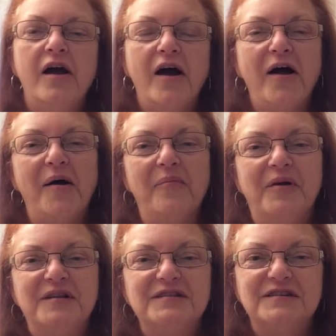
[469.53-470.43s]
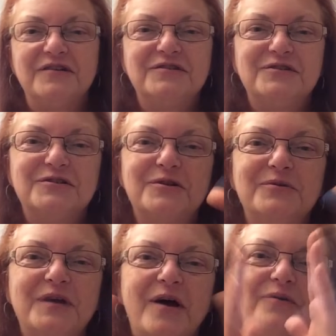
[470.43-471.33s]
When it starts to slow
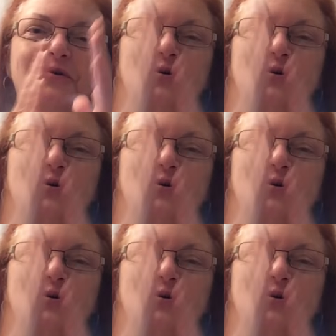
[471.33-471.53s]
down or